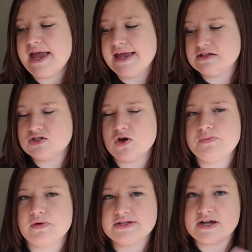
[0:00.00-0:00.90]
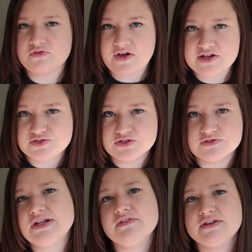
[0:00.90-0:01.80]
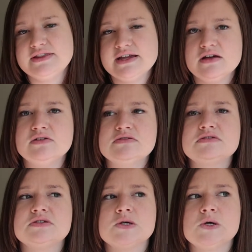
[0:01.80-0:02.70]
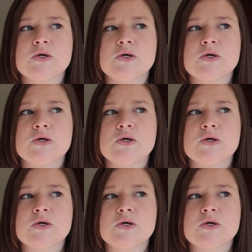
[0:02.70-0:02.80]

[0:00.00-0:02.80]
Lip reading: hand soap runs out faster than everything else.